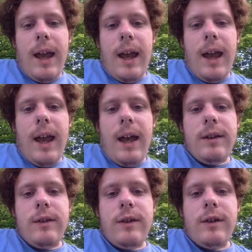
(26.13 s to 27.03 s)

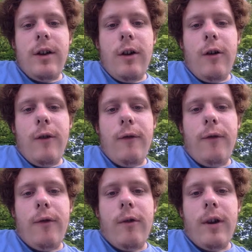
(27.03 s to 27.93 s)
And so,
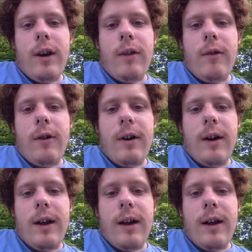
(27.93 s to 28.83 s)
for your
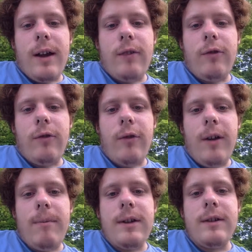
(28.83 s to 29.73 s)

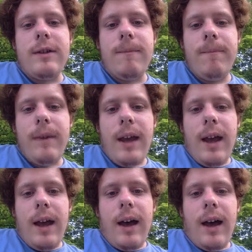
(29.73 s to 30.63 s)
enjoyment,
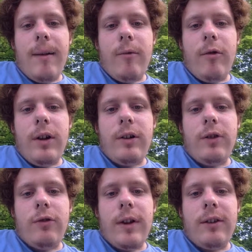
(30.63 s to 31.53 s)
I'm going to
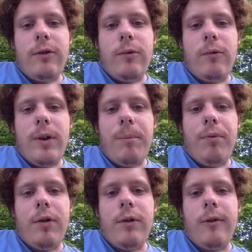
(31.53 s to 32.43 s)
try to
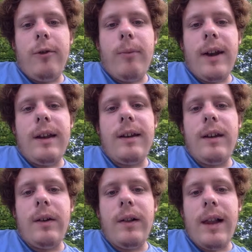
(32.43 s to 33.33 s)
reproduce what I
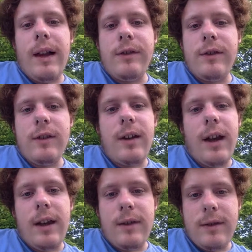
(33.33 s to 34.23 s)
did in class
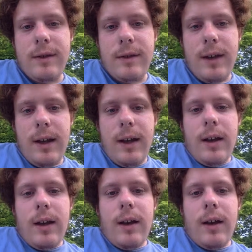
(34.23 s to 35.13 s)
tonight.
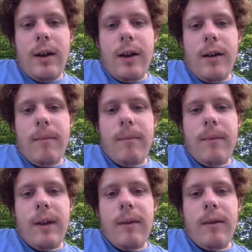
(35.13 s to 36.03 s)
Um,
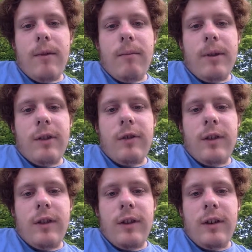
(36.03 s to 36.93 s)
but
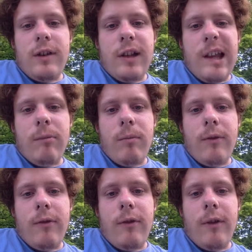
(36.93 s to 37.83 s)
just a disclaimer
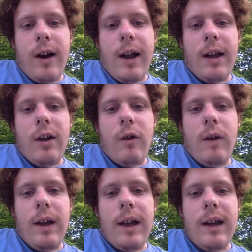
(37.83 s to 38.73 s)
before I go
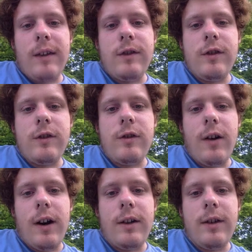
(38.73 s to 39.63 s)
ahead and
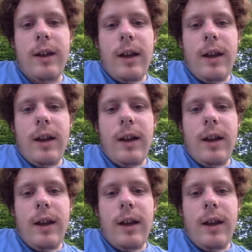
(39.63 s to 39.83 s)
start.